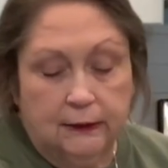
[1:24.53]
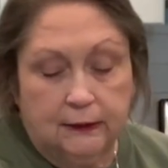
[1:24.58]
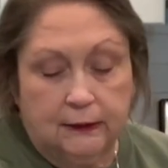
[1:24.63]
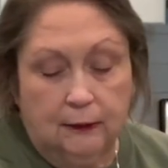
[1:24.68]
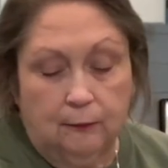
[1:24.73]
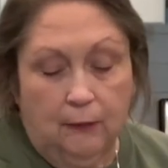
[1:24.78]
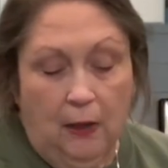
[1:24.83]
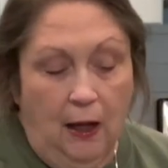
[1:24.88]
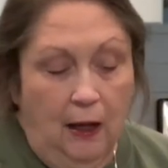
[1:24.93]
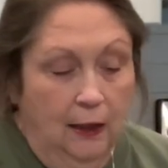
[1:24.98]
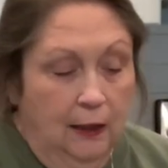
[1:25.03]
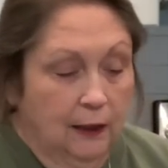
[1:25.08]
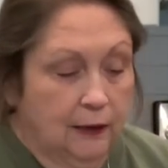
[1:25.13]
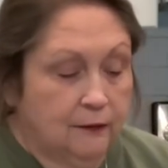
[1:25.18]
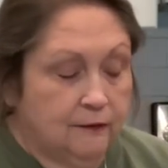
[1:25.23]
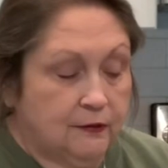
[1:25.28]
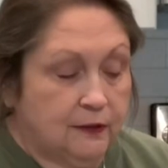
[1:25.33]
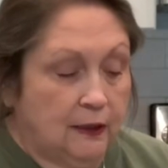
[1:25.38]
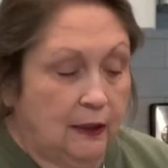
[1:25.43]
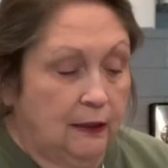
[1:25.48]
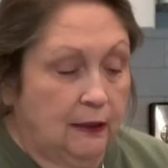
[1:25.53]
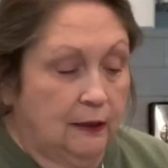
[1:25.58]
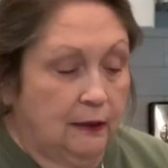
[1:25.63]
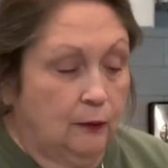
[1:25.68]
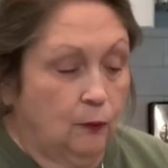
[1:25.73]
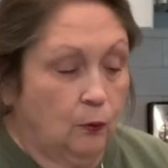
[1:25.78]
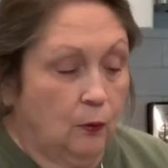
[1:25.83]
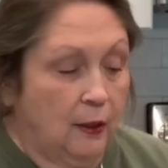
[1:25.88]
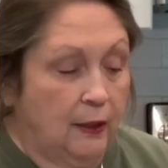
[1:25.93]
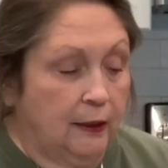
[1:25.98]
some olives and
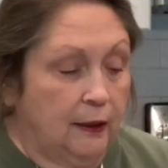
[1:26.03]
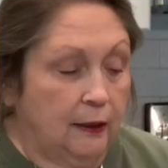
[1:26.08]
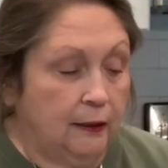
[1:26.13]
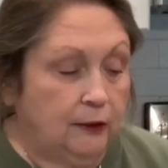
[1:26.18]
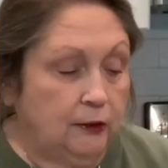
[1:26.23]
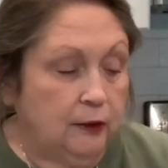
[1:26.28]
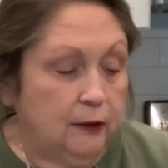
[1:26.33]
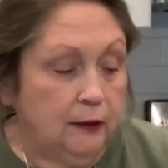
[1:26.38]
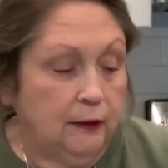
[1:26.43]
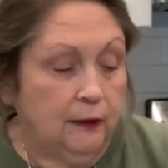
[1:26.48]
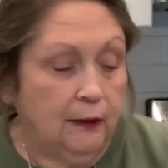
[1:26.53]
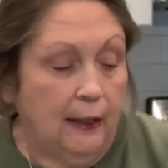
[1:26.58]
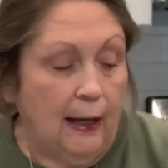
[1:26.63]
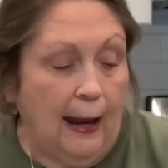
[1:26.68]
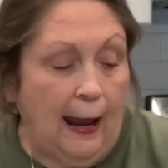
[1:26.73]
then red onion,